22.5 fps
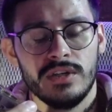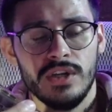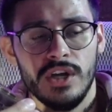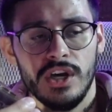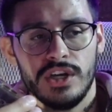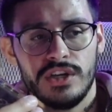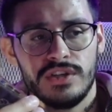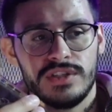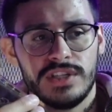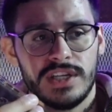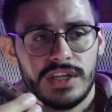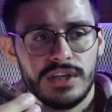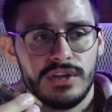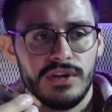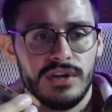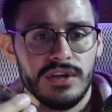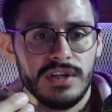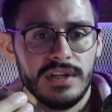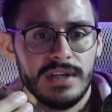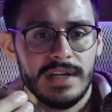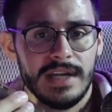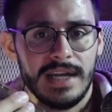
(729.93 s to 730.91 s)
No, you did
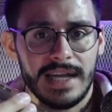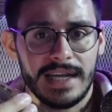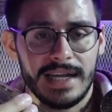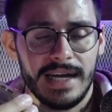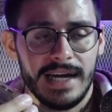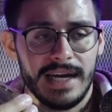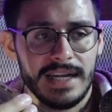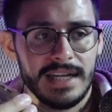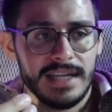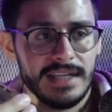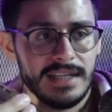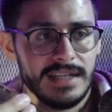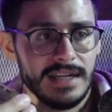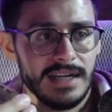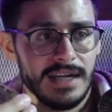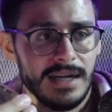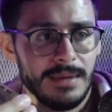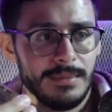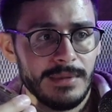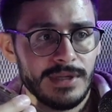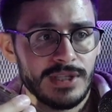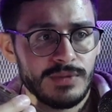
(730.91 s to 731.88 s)
good. I got it.
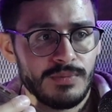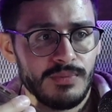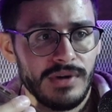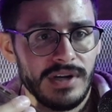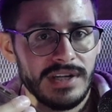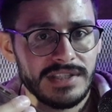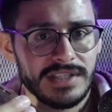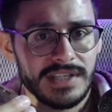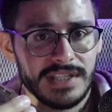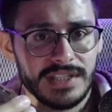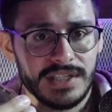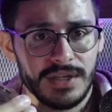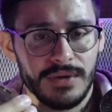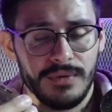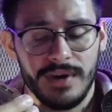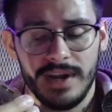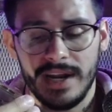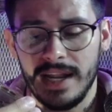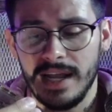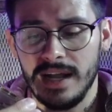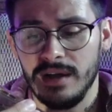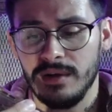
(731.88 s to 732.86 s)
It's processing
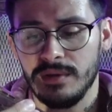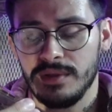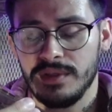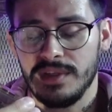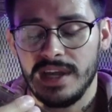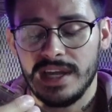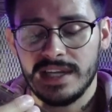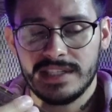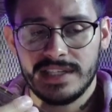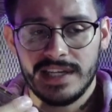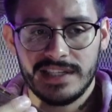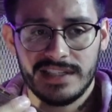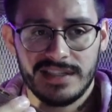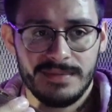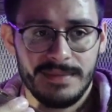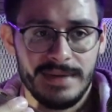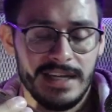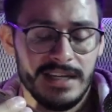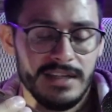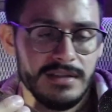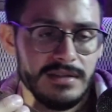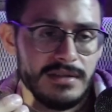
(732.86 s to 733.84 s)
right now. Thanks,
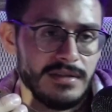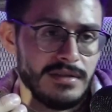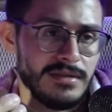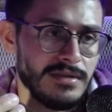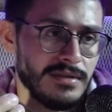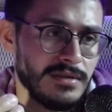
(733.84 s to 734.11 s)
EstMate.